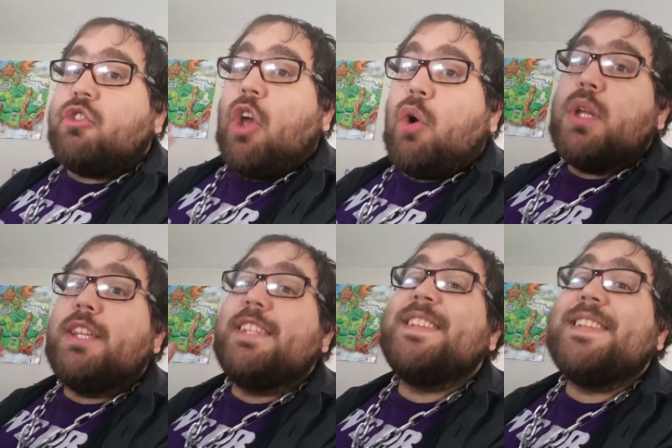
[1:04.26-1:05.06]
So
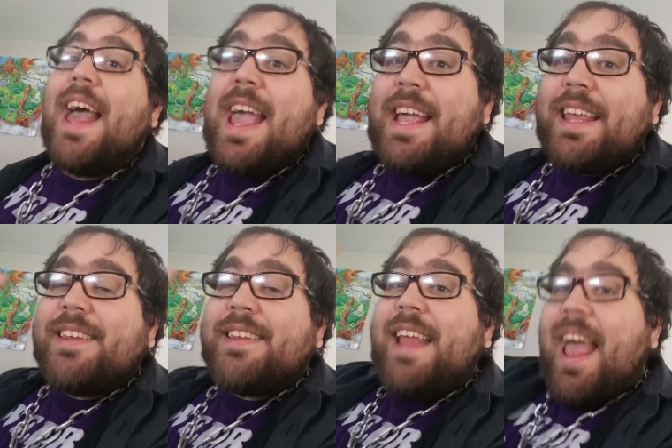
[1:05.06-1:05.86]

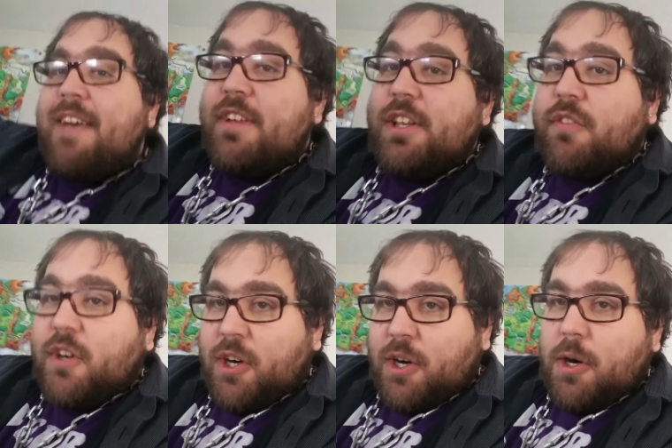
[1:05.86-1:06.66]
thanks heavens
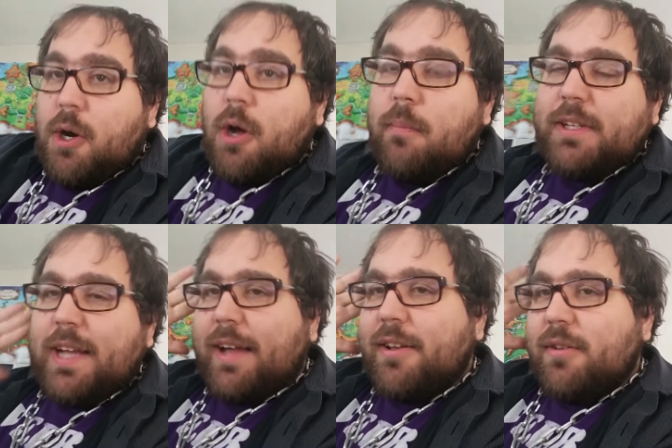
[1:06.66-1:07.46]
for her. But
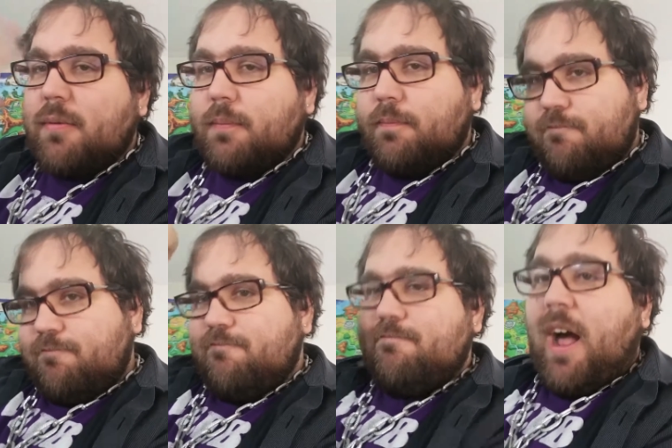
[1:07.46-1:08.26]
yeah,
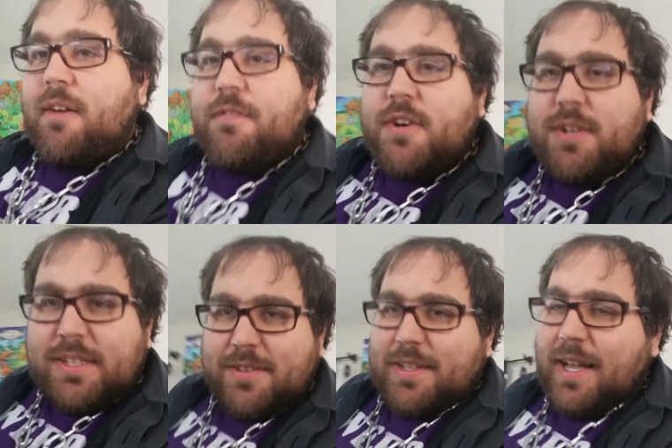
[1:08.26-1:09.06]
our
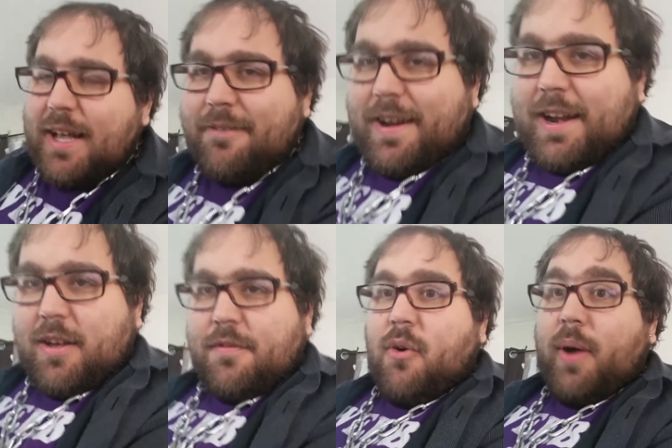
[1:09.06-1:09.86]
furnace uh, ran
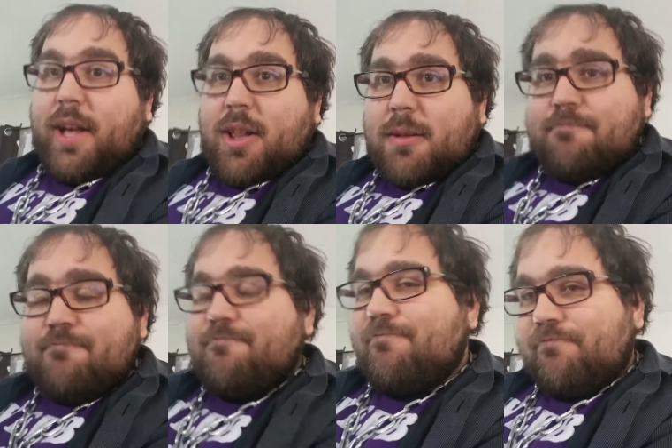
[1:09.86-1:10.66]
out of oil
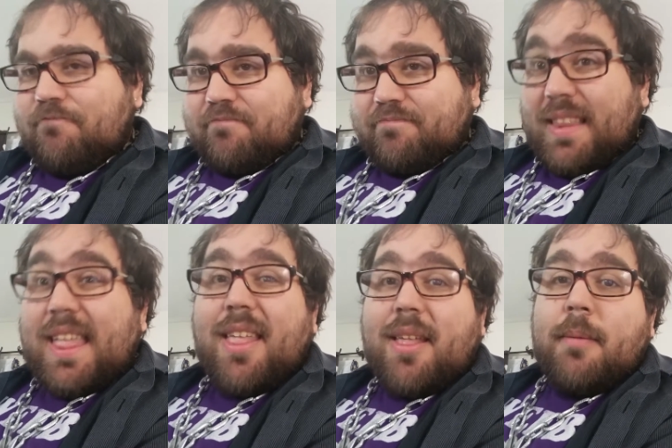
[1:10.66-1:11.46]

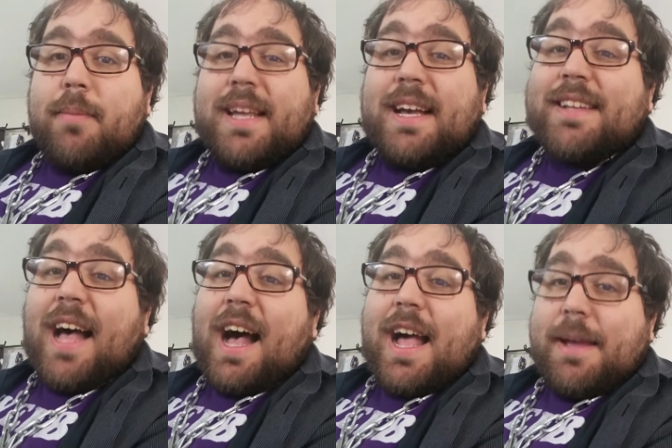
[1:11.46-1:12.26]
because
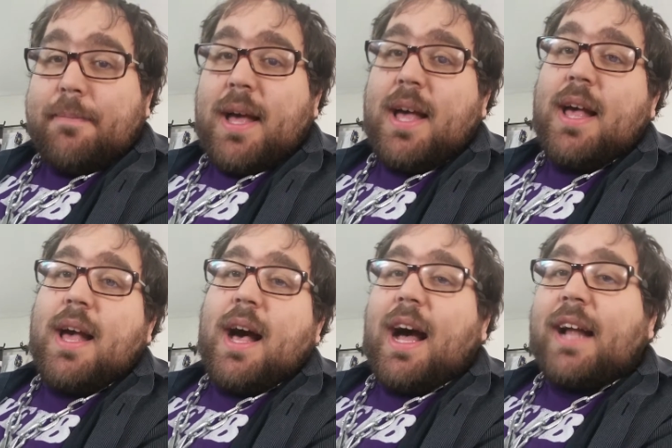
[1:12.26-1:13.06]
I'm
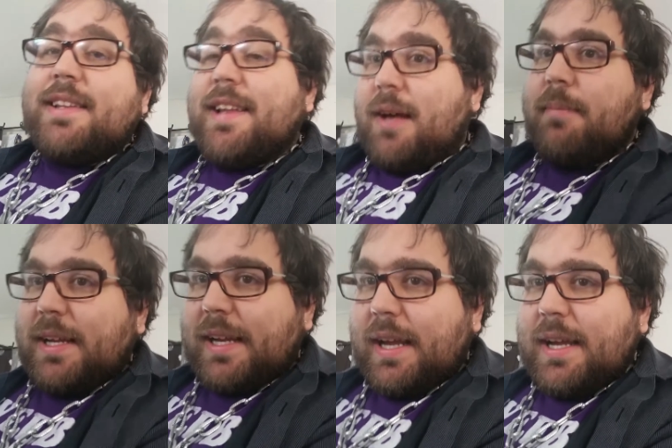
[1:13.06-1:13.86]
a
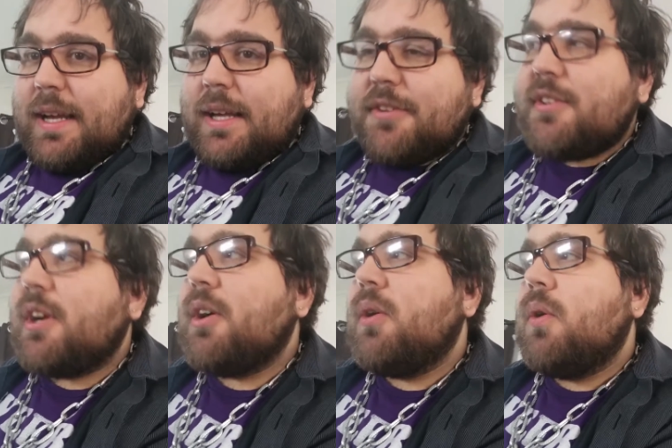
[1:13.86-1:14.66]
dummy.
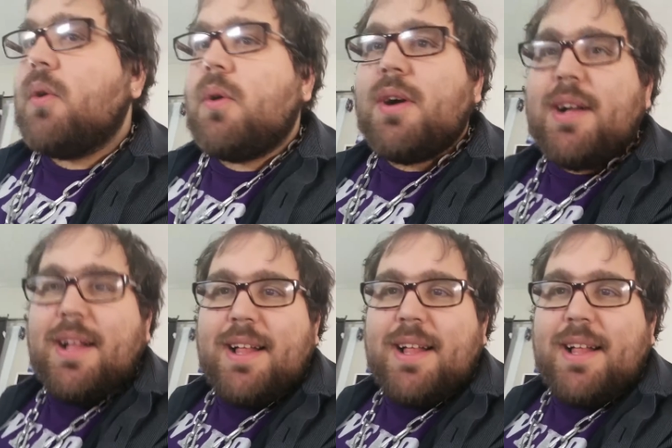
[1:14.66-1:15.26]
So